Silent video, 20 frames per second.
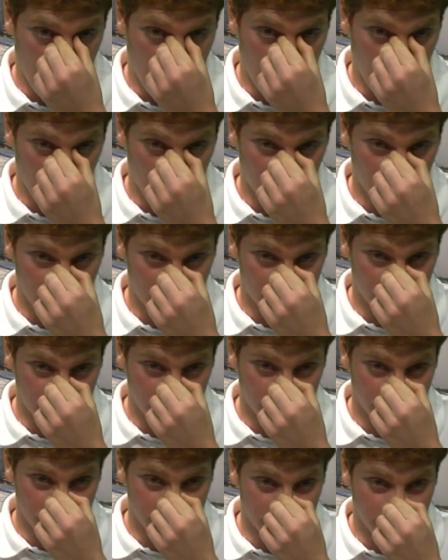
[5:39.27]

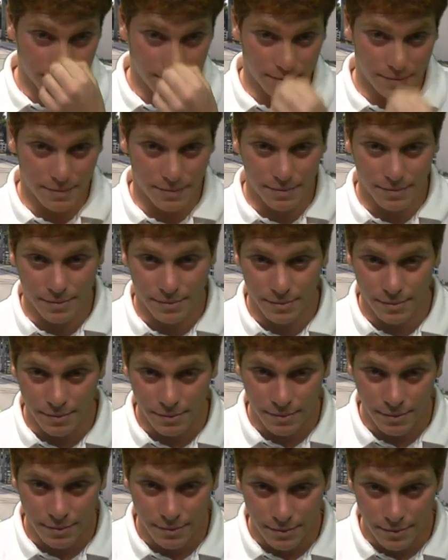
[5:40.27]

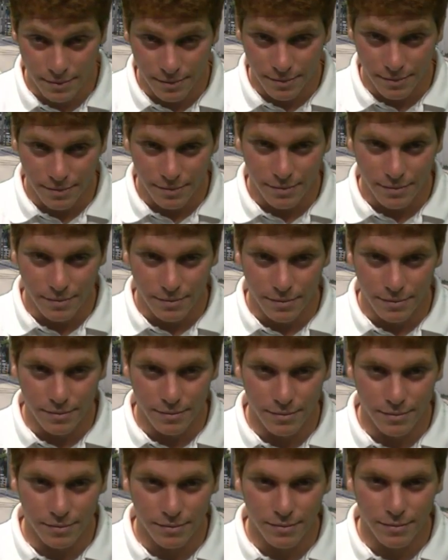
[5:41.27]

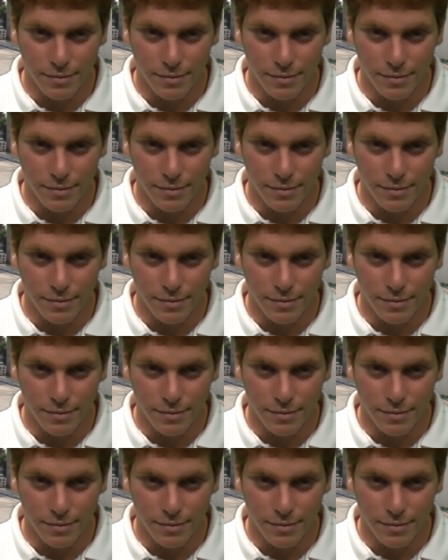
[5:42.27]
(silent)